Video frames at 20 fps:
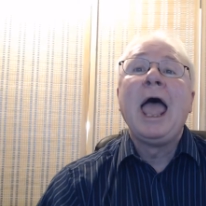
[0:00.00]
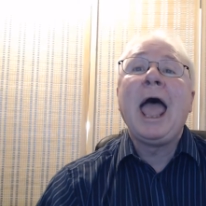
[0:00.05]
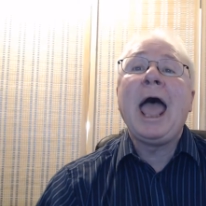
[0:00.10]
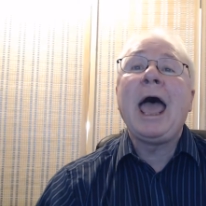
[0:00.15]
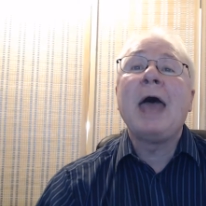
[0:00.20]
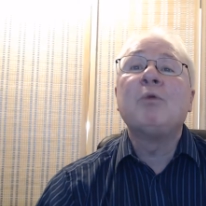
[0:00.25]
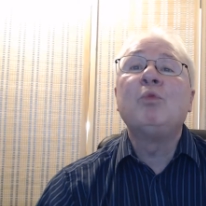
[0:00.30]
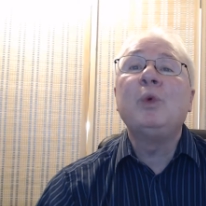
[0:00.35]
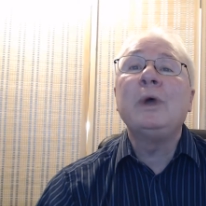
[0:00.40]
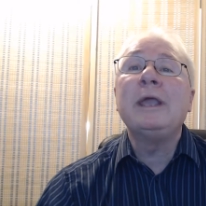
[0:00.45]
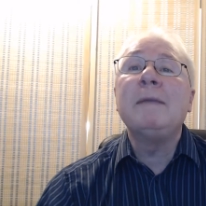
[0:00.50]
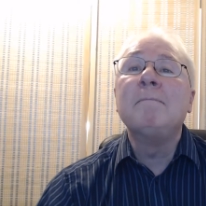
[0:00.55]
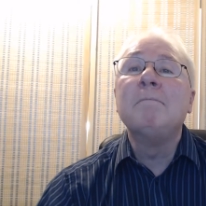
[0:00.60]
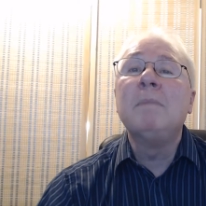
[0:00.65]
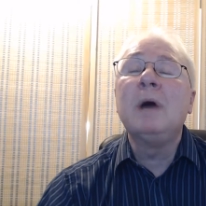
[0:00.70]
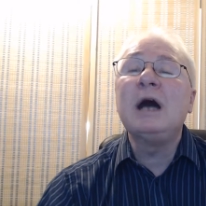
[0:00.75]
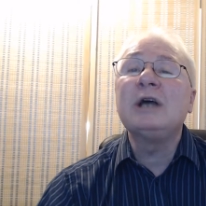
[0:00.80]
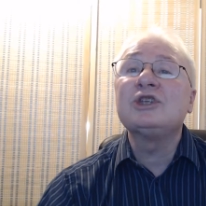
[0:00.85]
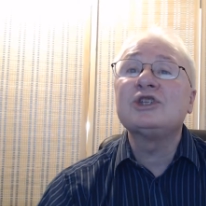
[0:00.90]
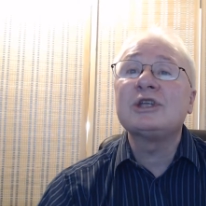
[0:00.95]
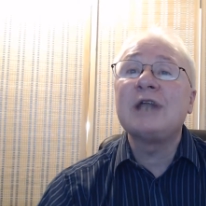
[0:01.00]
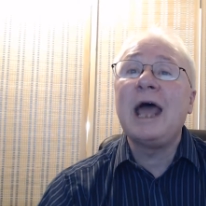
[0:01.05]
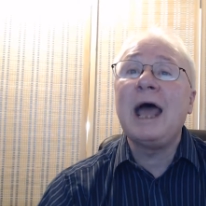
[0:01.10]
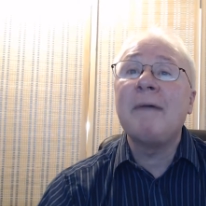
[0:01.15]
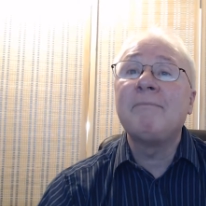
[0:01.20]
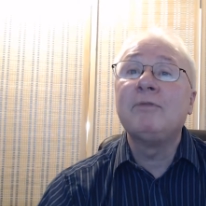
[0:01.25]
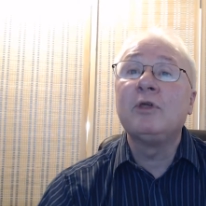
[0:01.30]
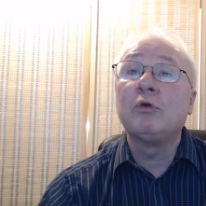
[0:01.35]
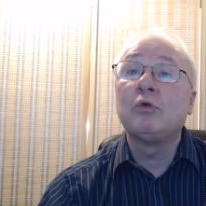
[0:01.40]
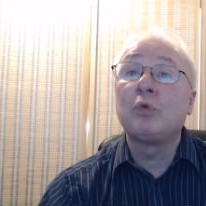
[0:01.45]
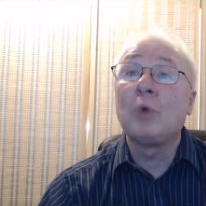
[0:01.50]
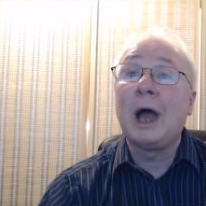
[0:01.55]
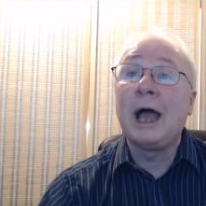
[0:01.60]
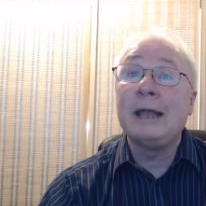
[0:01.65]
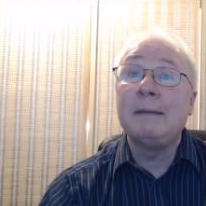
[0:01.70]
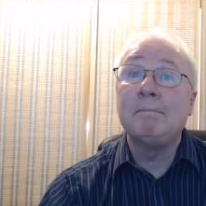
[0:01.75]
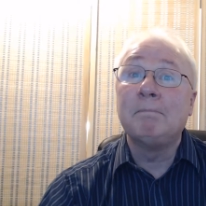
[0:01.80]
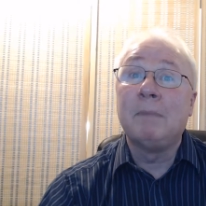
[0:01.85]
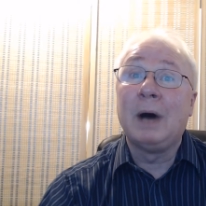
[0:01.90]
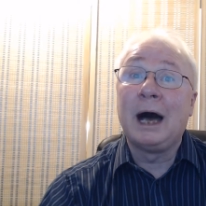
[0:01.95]
And we must have the
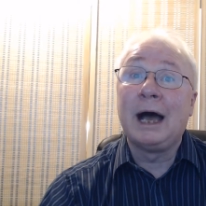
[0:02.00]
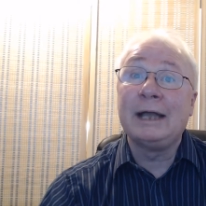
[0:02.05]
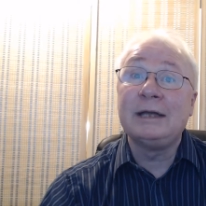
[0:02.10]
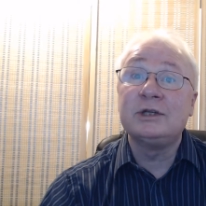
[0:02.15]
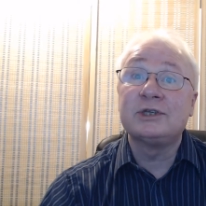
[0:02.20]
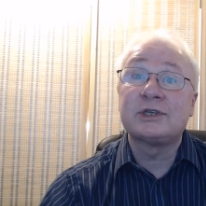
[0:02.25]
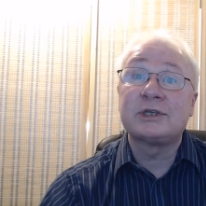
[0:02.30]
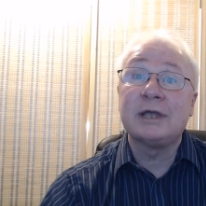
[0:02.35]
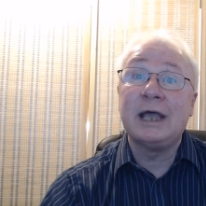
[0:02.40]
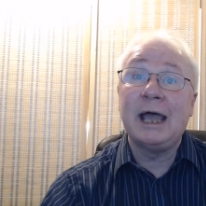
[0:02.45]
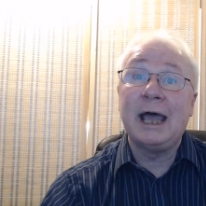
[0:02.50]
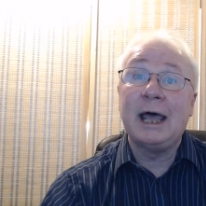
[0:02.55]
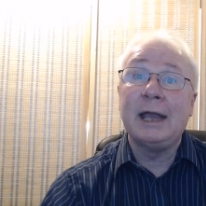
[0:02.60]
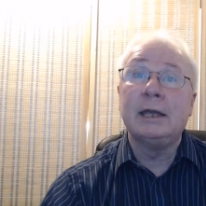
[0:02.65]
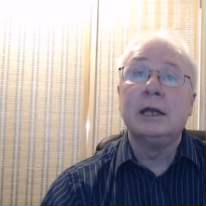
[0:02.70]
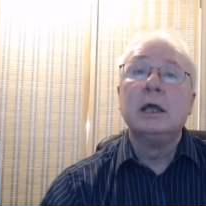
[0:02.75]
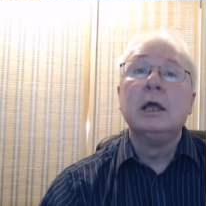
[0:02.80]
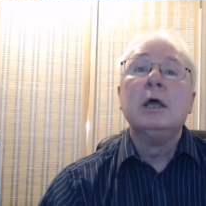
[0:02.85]
right mindset.